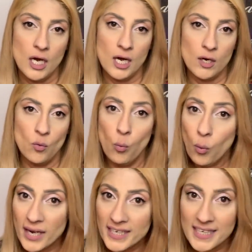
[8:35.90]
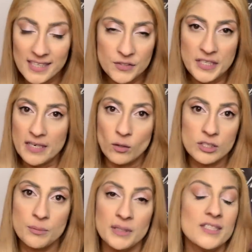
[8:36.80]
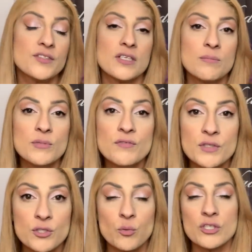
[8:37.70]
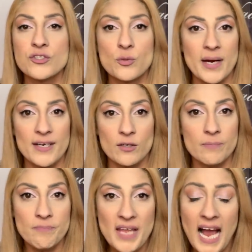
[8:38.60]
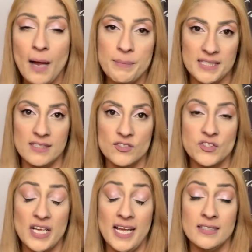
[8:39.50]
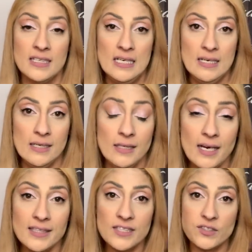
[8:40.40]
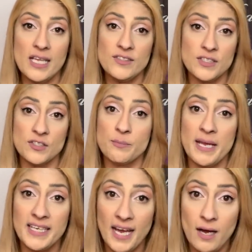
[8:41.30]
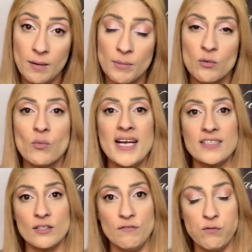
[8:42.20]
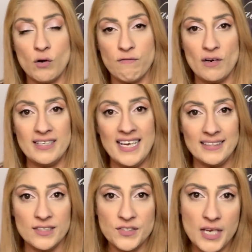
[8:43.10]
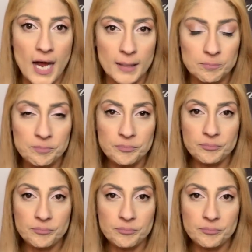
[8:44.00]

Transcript: what it is that ultimately is going to move you towards greater happiness. And a lot of these lessons may come right to the forefront at this time.